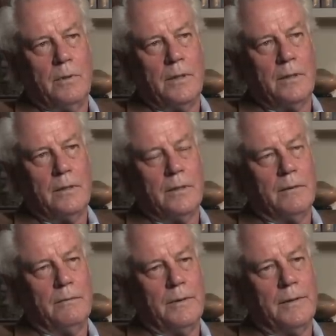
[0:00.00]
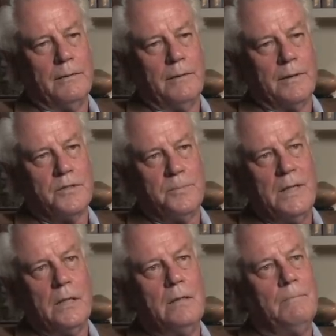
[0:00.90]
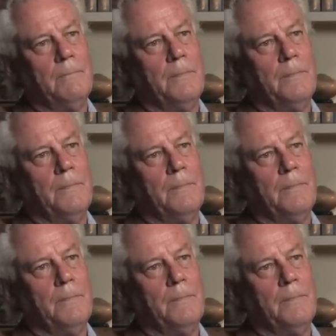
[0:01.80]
and the speed.